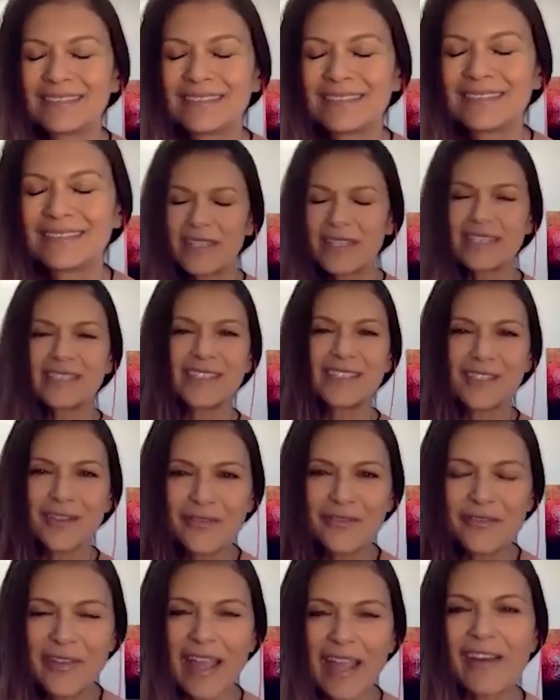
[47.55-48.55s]
This is a
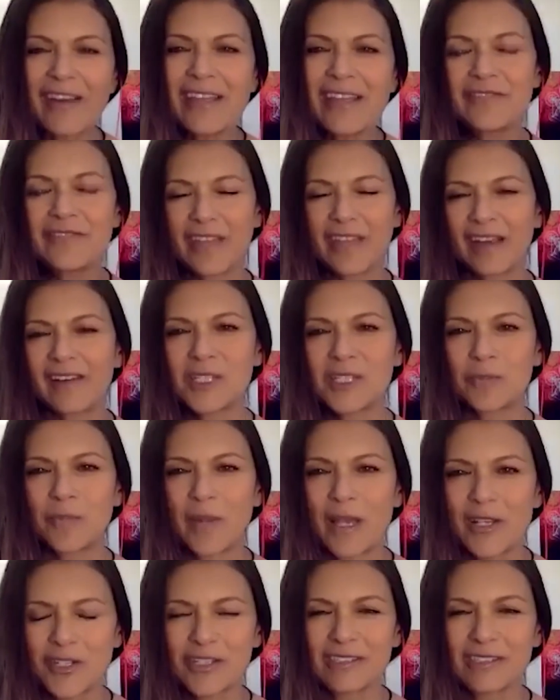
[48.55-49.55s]
very, very
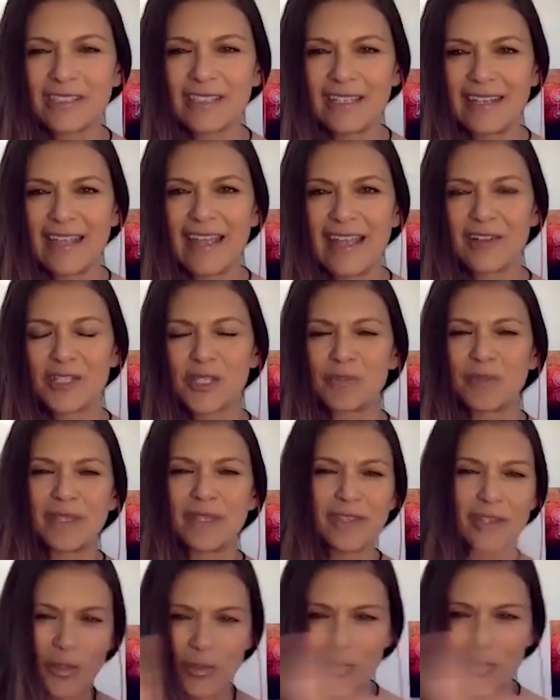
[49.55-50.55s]
special announcement.
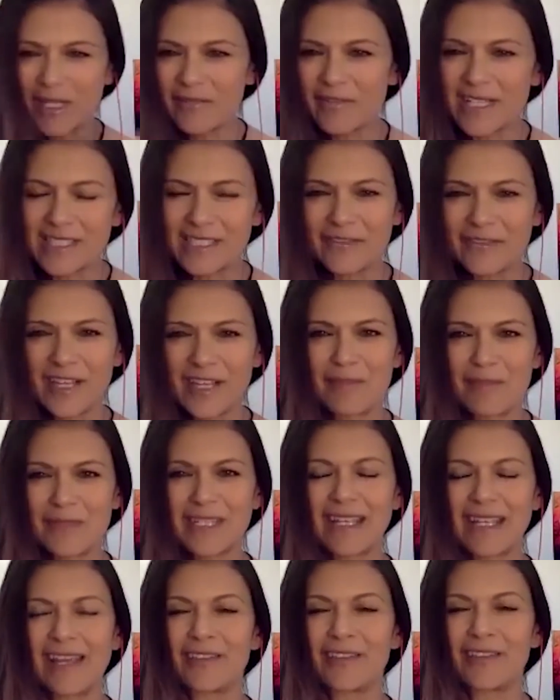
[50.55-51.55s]
The three of us have come
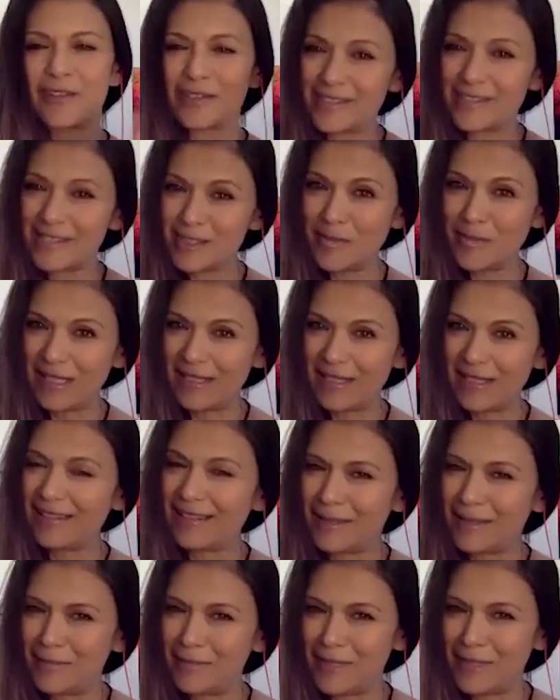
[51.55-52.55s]
together. This is me.
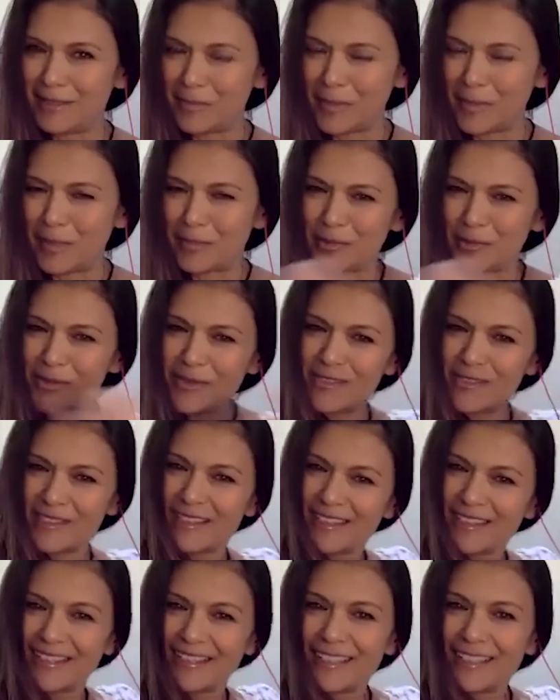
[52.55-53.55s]
I'm Nia Peeples,
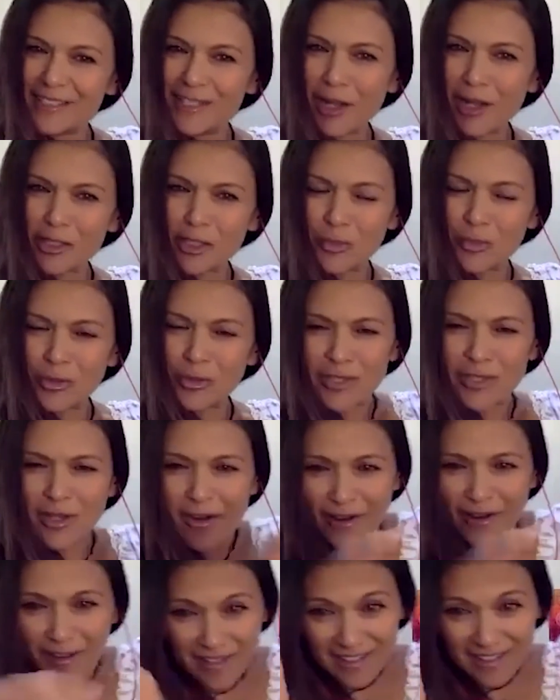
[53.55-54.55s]
Dr.
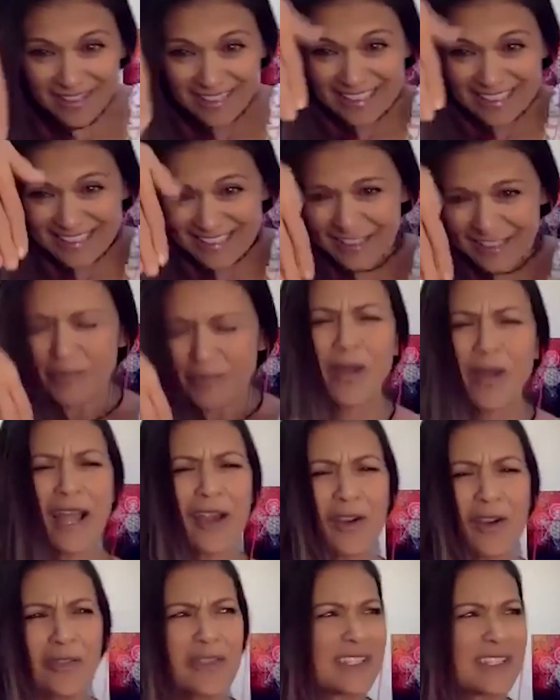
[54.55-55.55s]
Buttar. Why
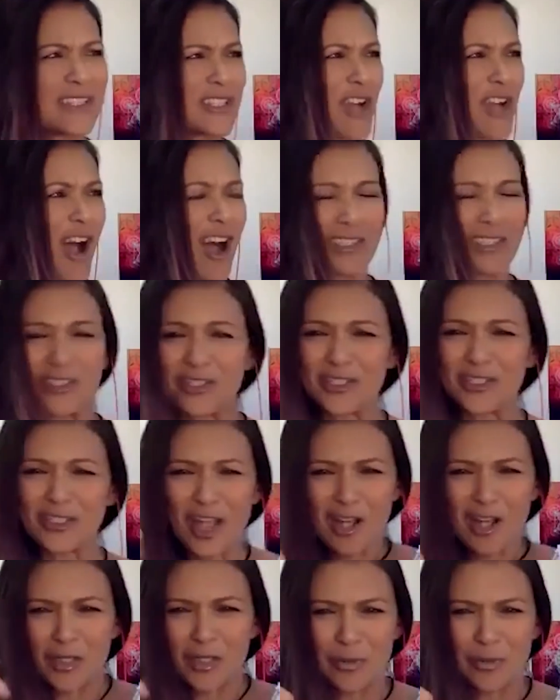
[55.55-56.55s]
are all these doctors?
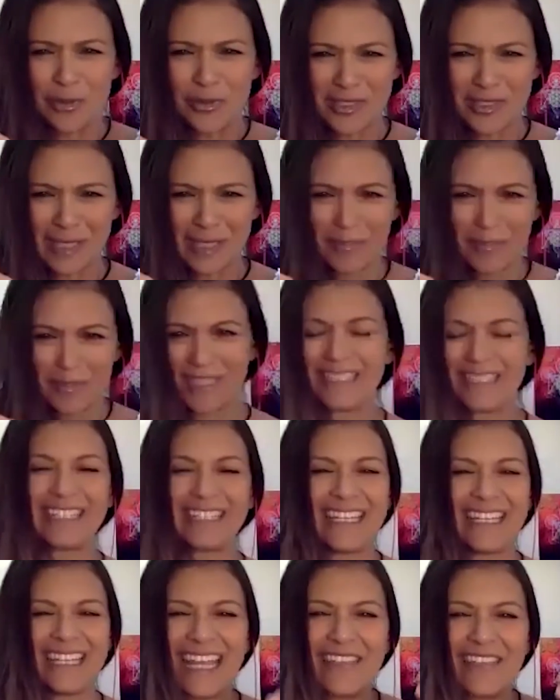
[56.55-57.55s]
Dr. Bruce Lipton,
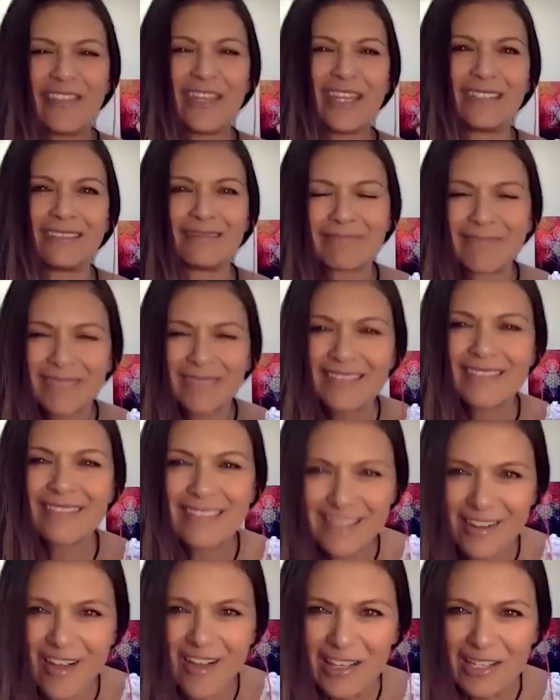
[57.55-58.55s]
and then
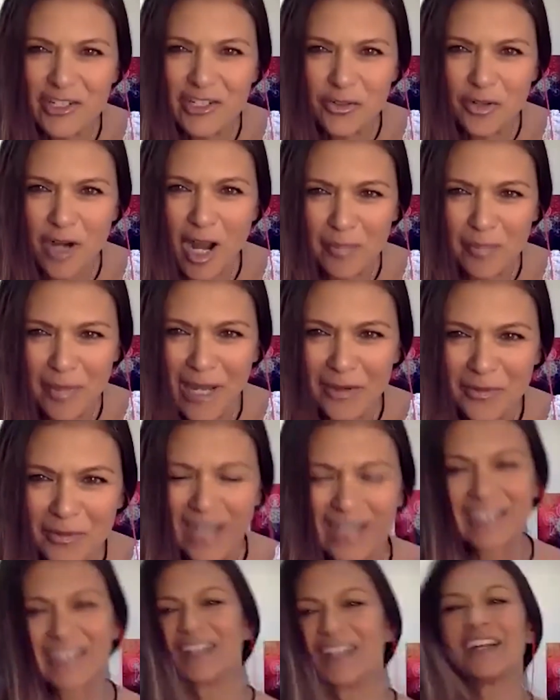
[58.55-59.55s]
the college dropout
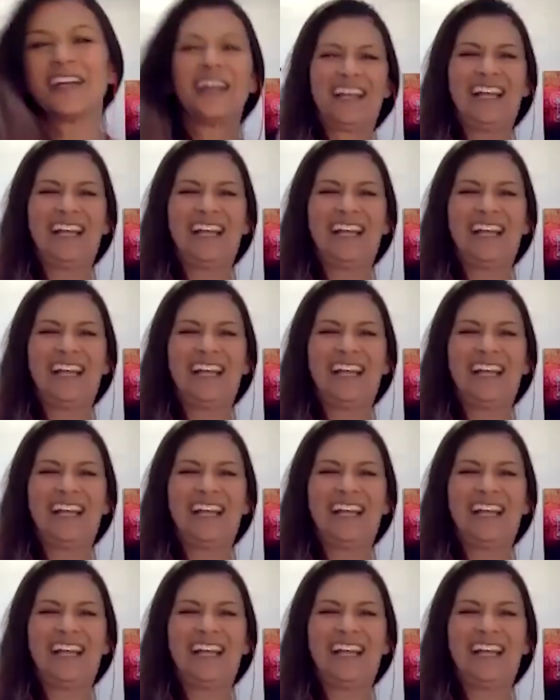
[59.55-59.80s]
right here.